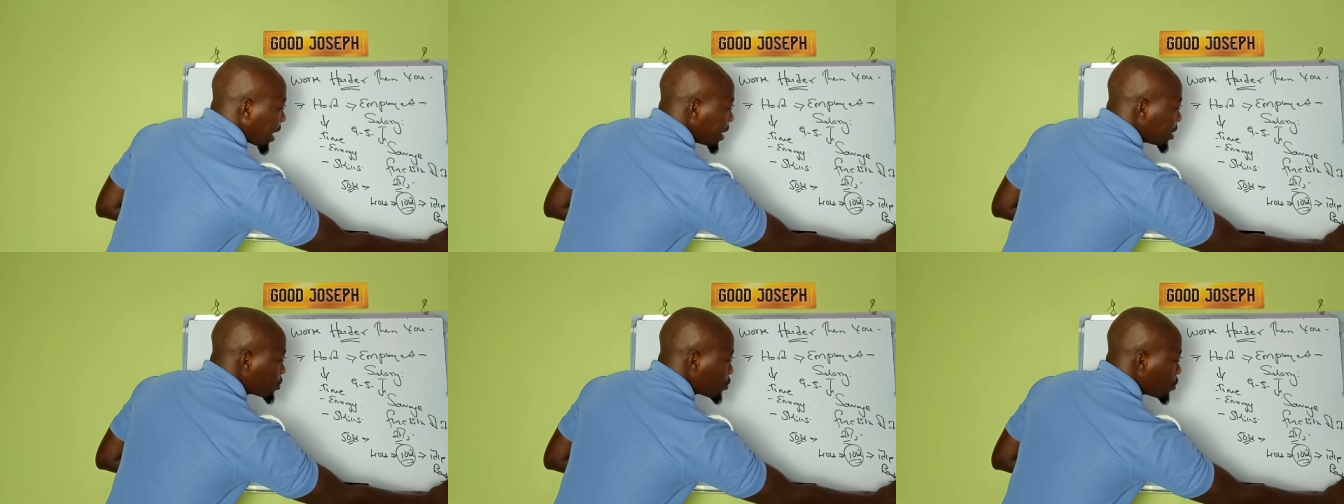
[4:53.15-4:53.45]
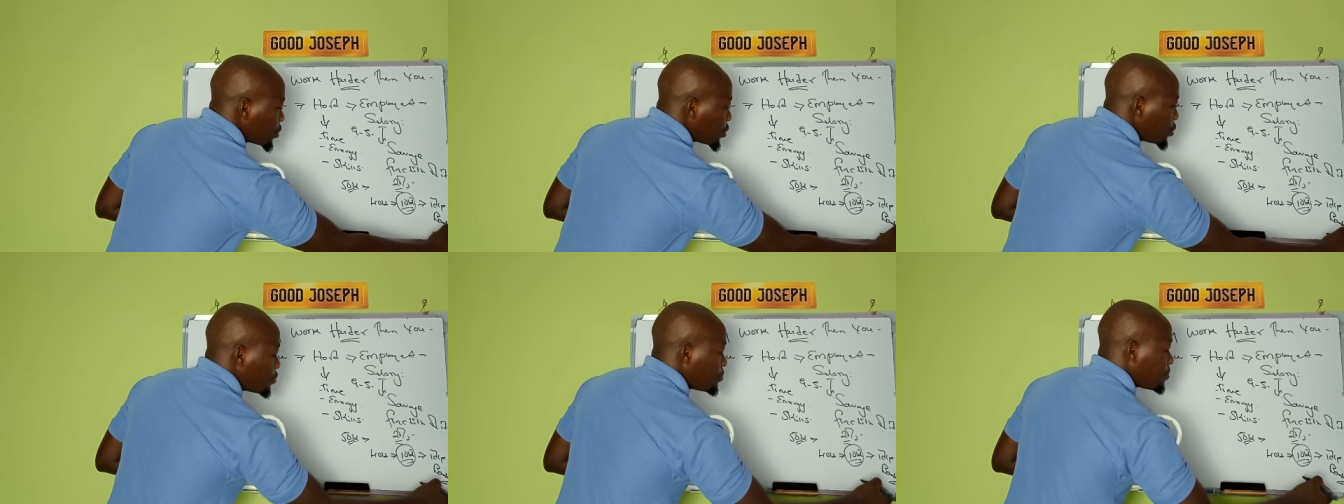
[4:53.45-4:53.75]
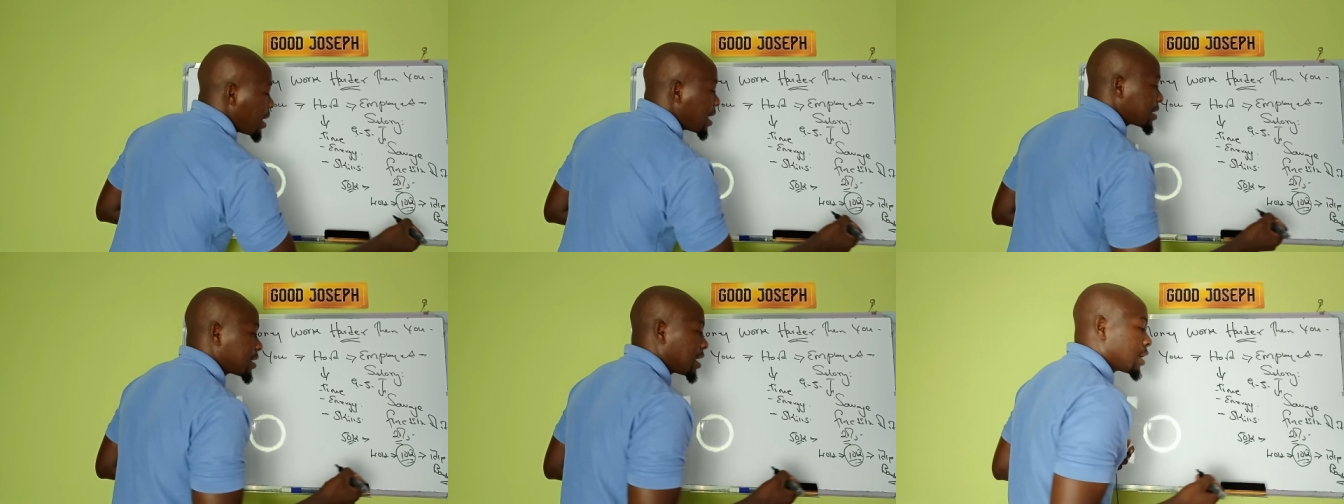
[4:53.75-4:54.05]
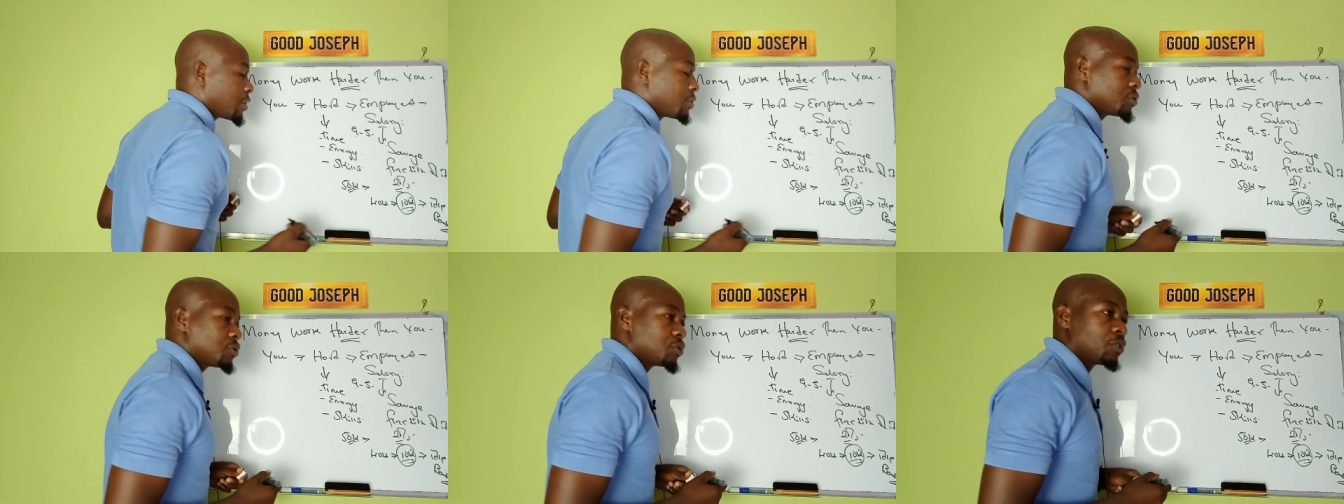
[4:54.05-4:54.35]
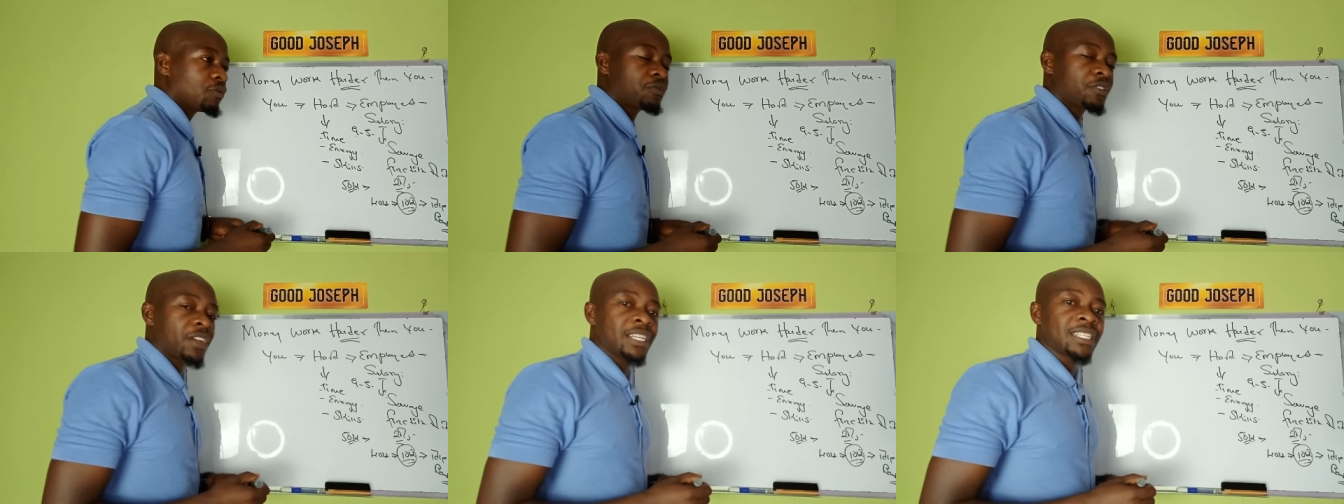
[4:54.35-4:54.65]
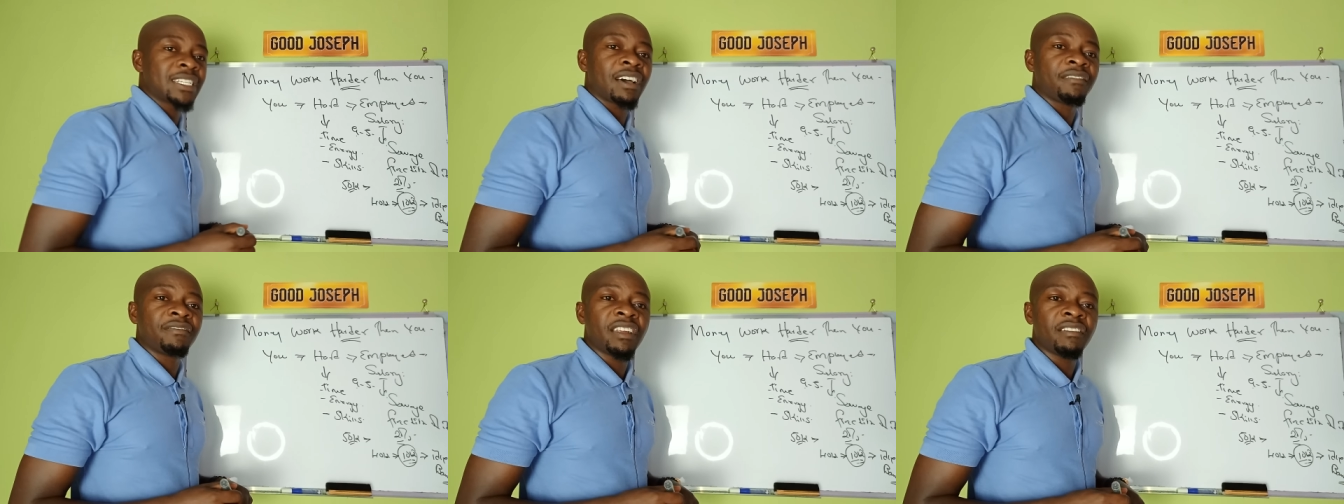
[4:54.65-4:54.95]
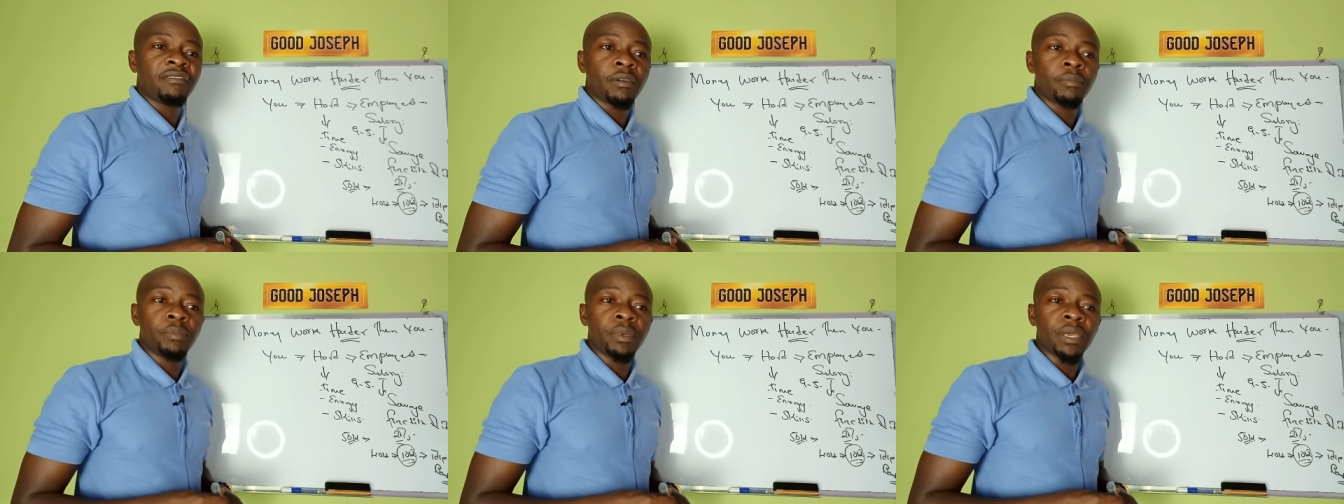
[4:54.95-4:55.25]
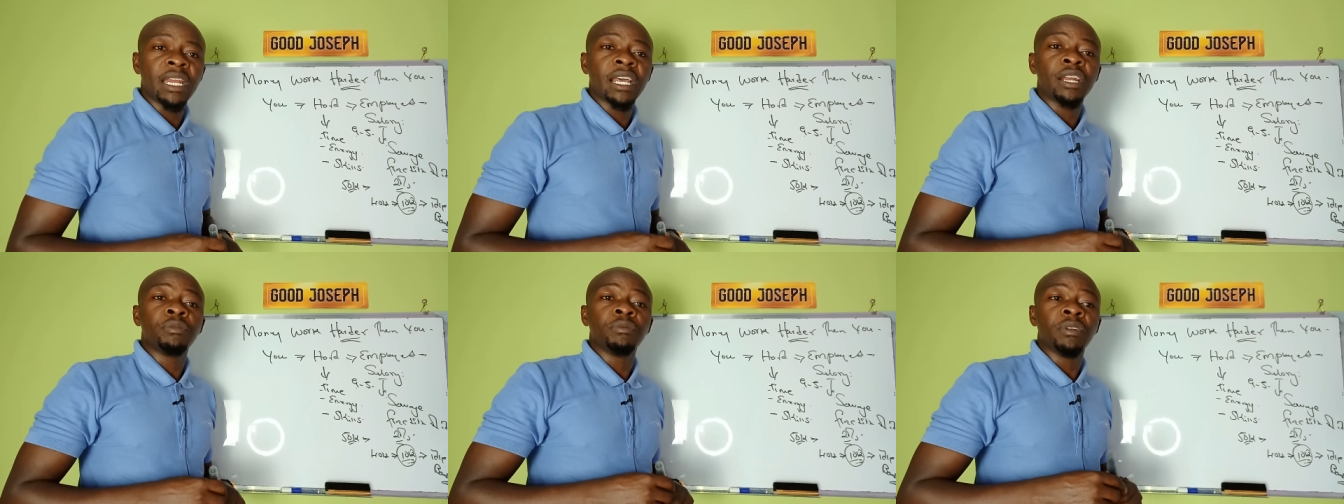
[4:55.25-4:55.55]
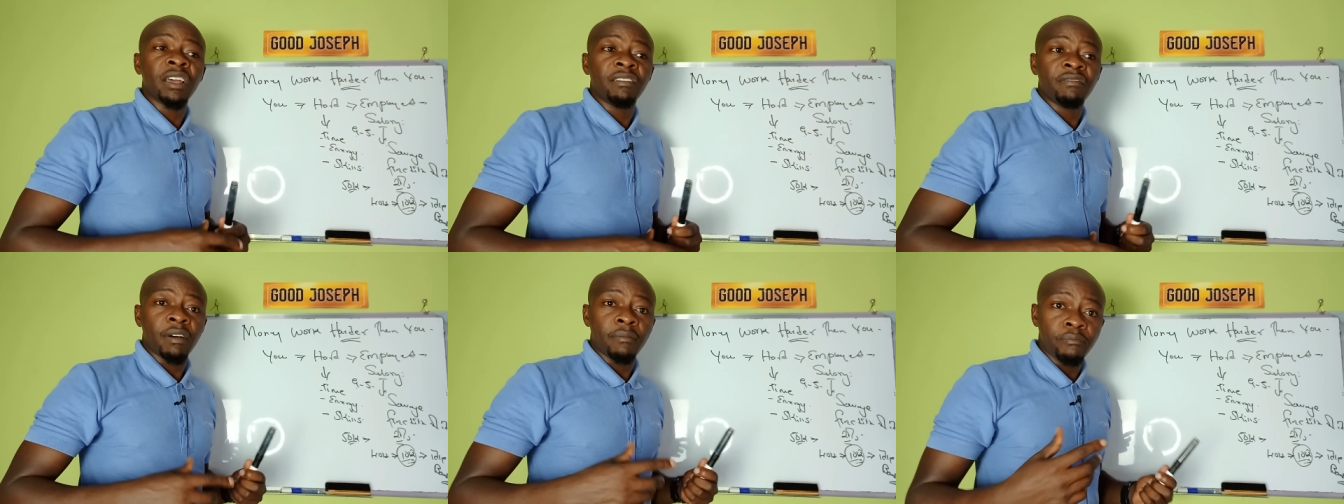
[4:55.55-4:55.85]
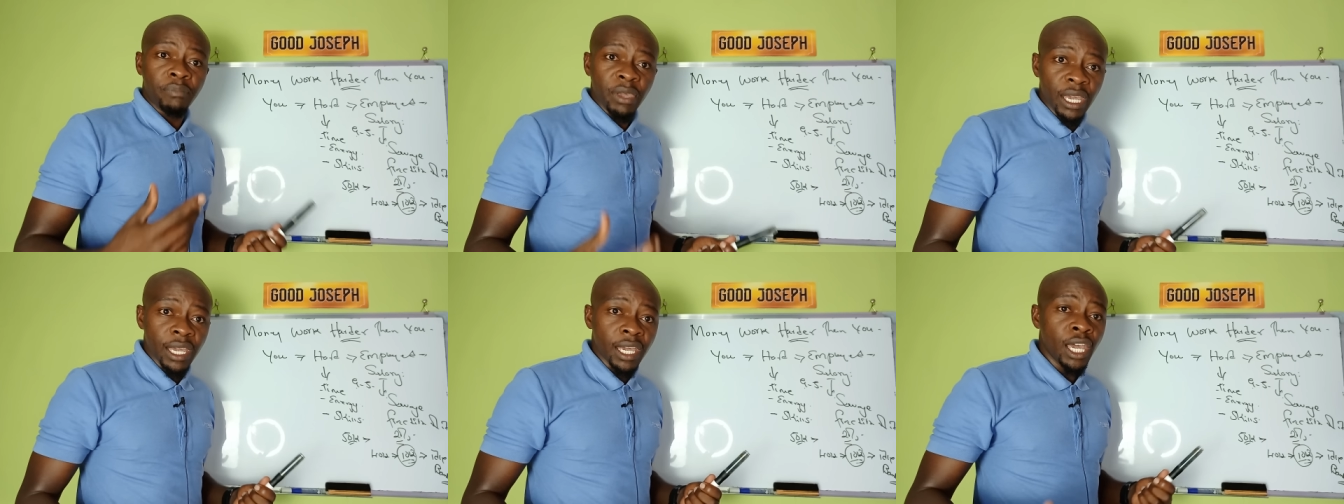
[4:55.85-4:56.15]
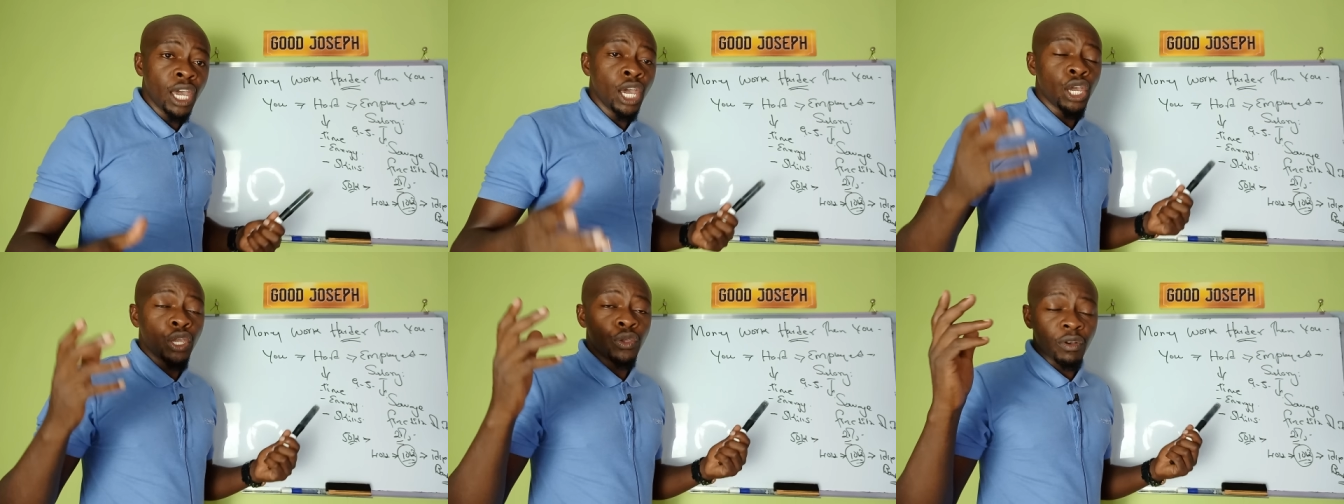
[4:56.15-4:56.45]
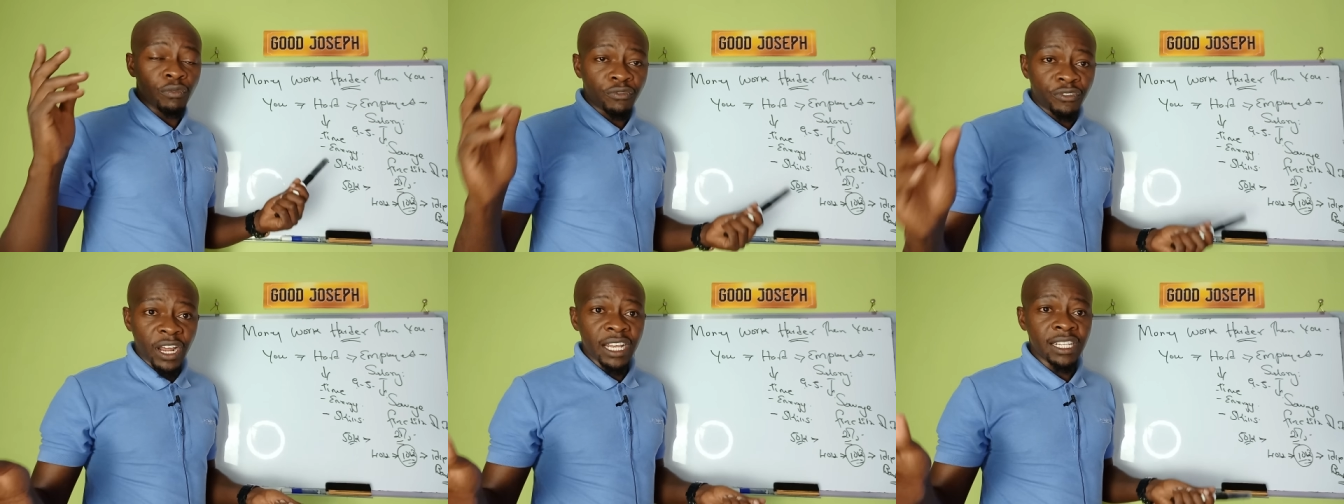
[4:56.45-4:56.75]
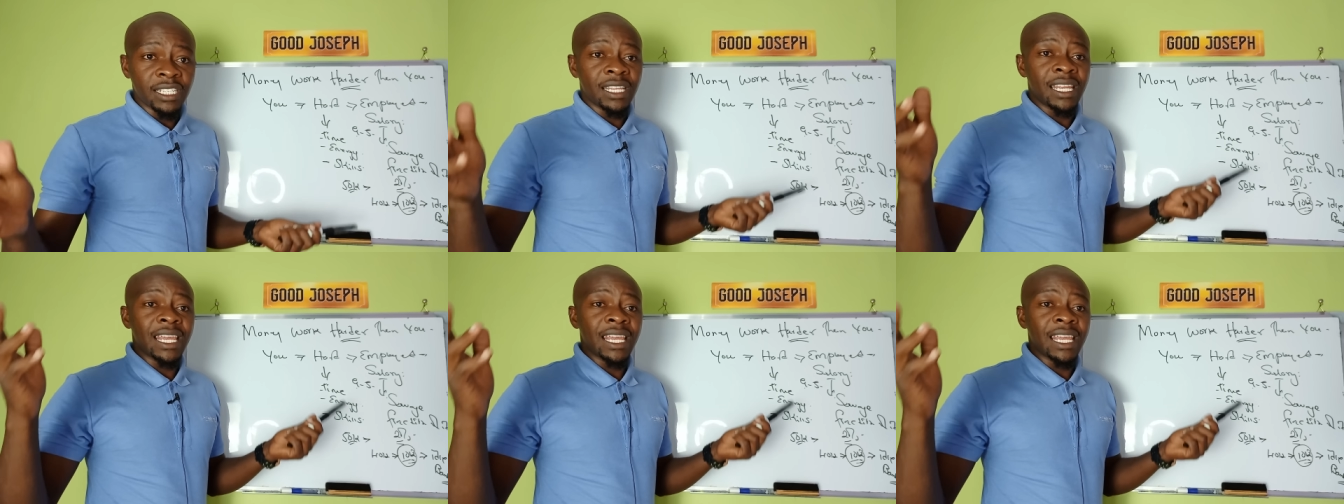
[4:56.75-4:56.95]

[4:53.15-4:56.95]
I told you banks are not your friends, have never been and will never be your friends.